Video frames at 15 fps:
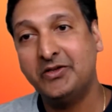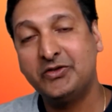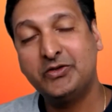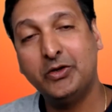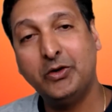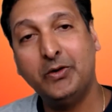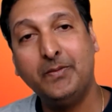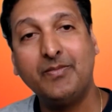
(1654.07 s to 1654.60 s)

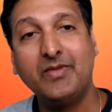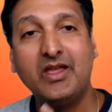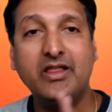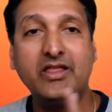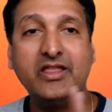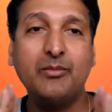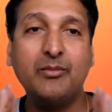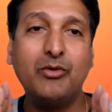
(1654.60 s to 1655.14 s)
So
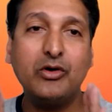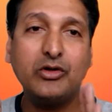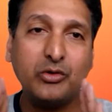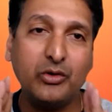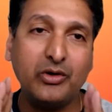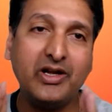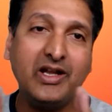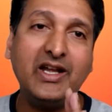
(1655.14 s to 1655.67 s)
they
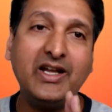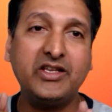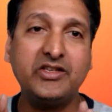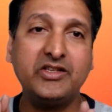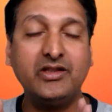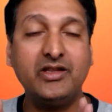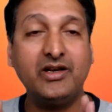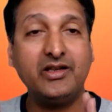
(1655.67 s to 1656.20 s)
both correlate
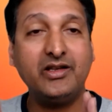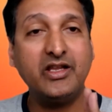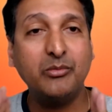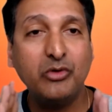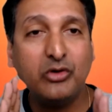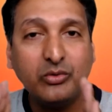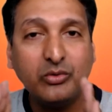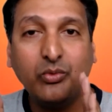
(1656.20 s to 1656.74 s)
each other. They
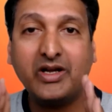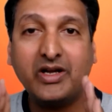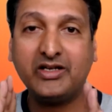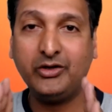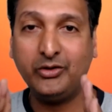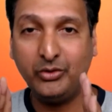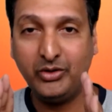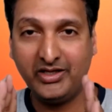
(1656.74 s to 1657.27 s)
both work
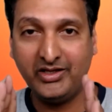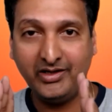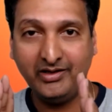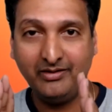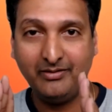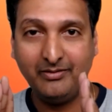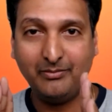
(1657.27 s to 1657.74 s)
together.